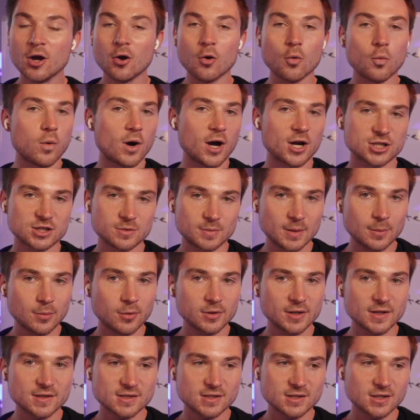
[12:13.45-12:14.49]
Why should people
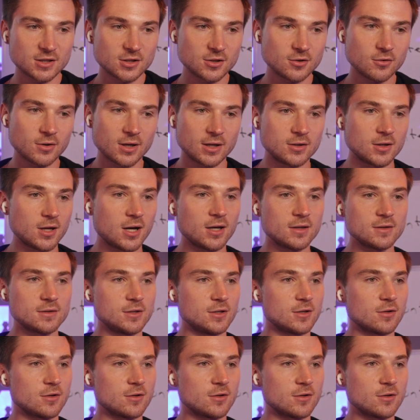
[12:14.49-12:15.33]
listen to you and not,